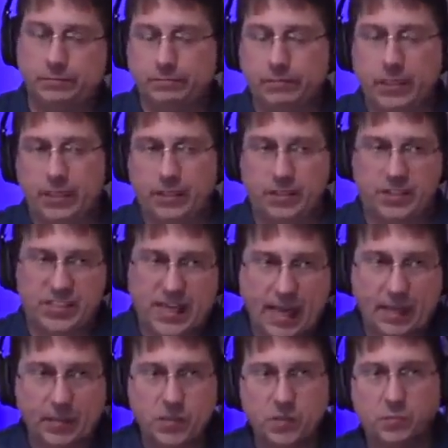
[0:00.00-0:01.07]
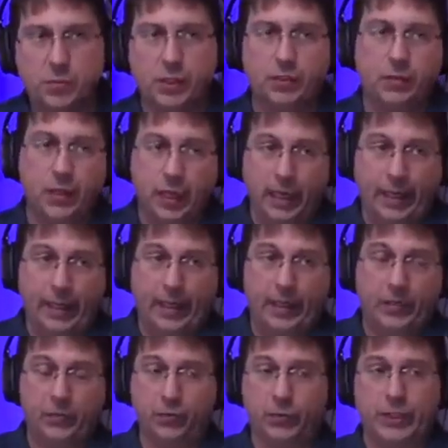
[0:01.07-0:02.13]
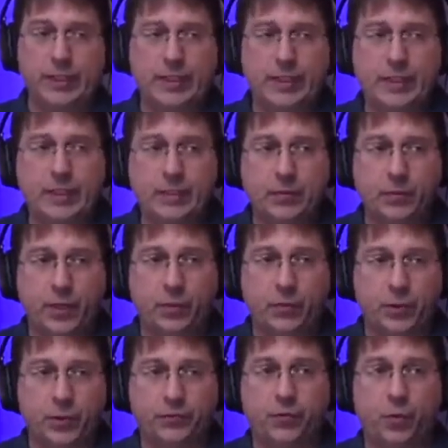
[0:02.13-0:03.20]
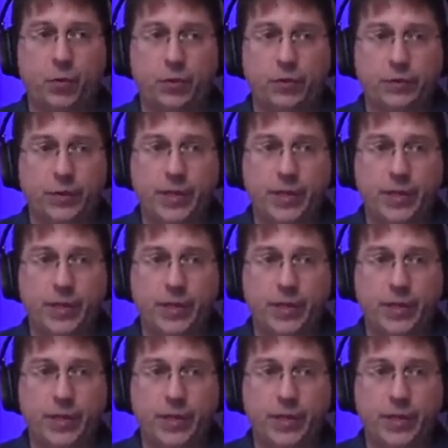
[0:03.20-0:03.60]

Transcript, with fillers: in a sense, but really what it was for